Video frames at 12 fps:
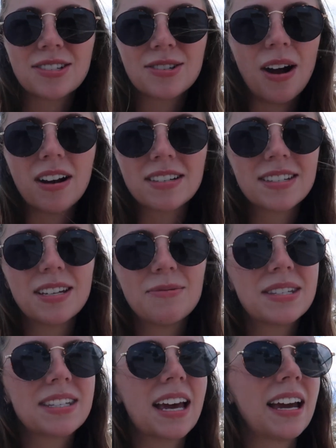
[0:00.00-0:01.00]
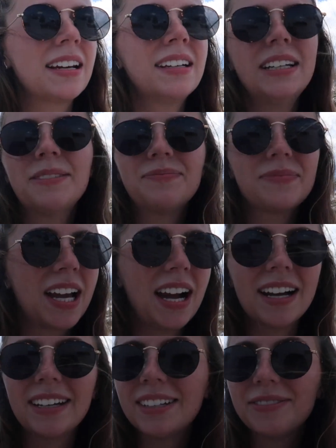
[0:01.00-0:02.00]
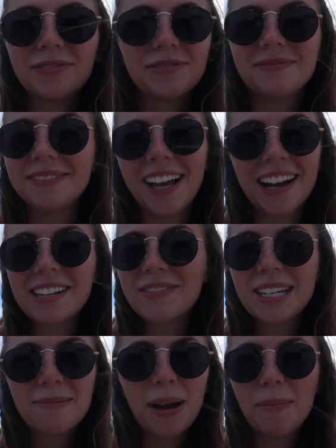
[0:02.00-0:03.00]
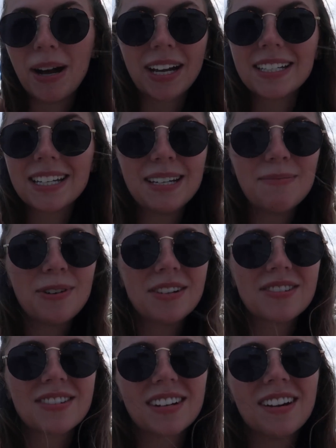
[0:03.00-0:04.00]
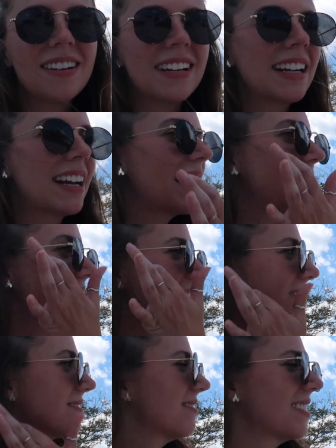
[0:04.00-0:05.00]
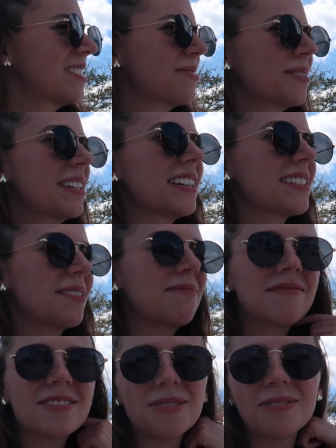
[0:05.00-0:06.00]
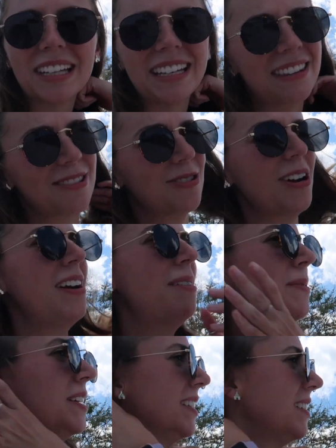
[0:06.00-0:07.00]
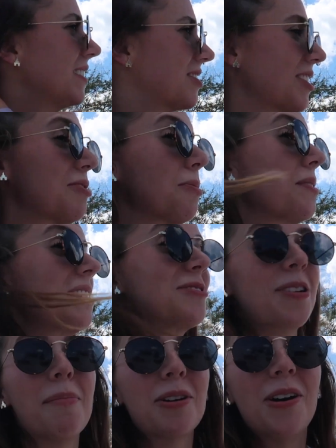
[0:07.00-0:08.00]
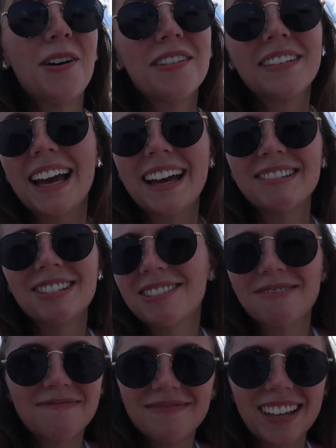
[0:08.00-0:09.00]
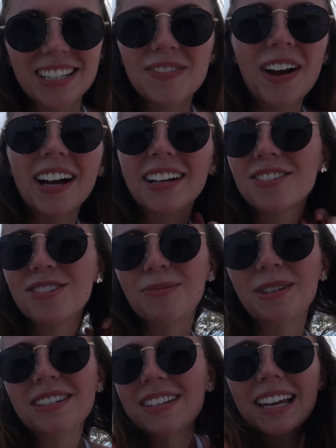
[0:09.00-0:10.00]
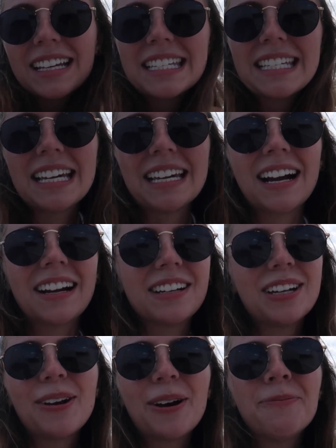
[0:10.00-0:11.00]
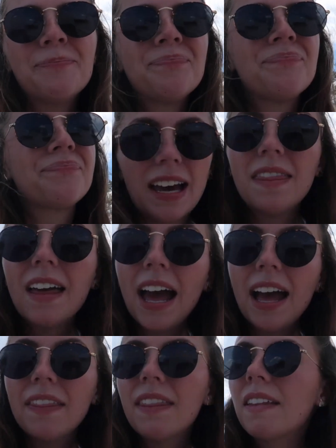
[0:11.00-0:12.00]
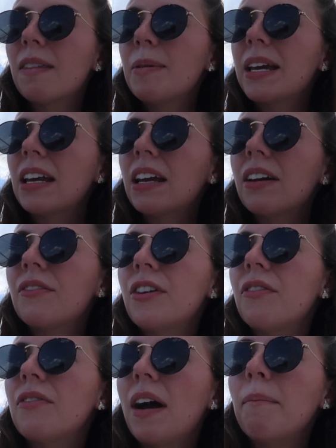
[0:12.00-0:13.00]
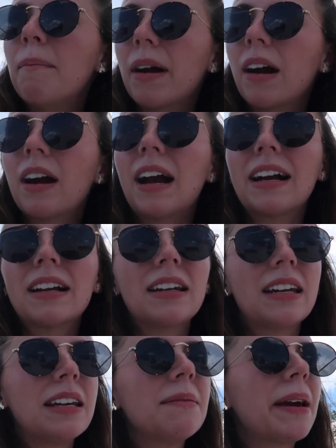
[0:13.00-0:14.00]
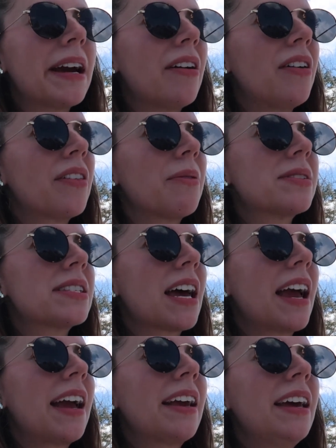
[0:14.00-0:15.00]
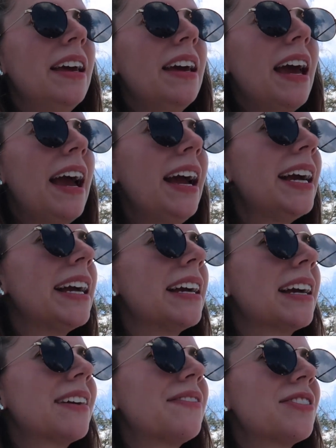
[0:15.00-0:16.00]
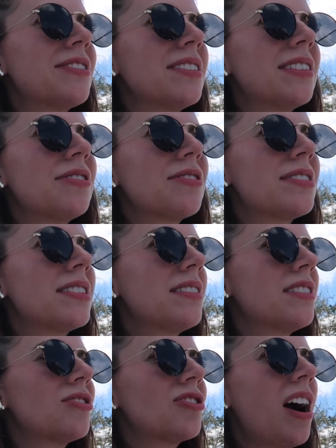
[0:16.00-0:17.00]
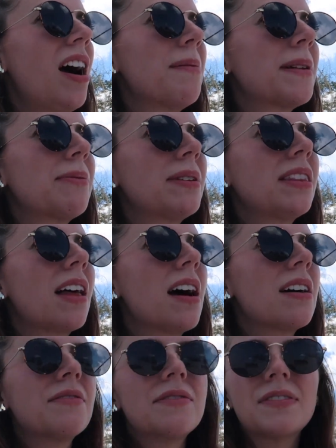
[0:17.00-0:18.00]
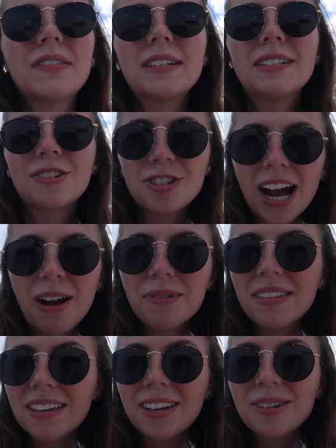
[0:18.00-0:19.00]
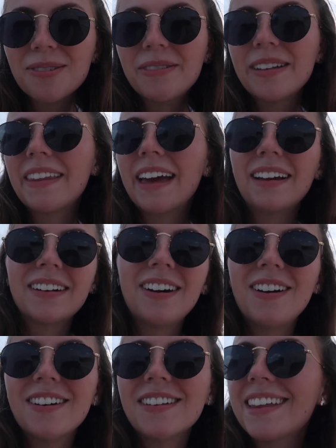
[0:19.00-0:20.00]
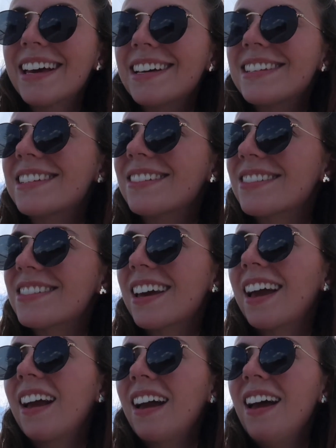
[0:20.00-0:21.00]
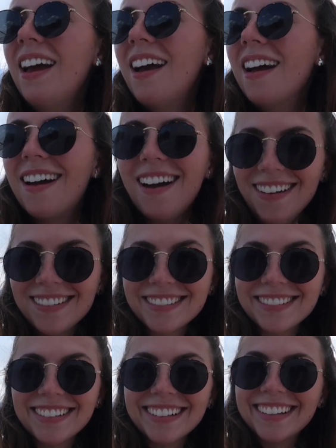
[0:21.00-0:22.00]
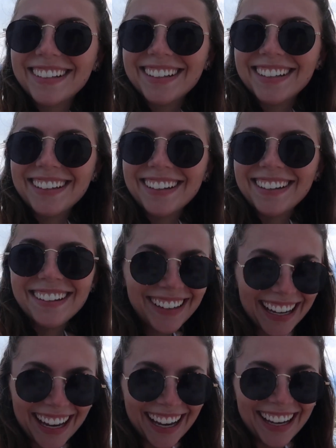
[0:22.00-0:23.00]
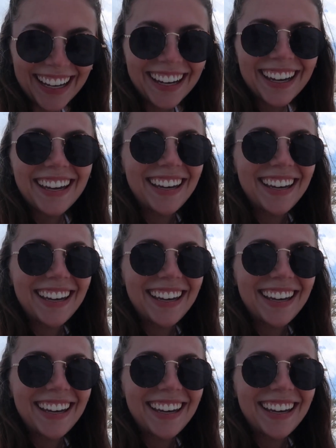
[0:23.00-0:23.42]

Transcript: So honestly, it was like kind of not even in my mind anymore. I was just like, oh, I didn't get it and it is what it is. I don't really need the job. Actually, I don't need the job at all. And that's fine. I just wanted to like see kind of, you know? And then like the beginning of November, I got an email that was like, hey, if you're still interested in this job, like we'd love to chat with you and like all this. And I was like, oh, okay.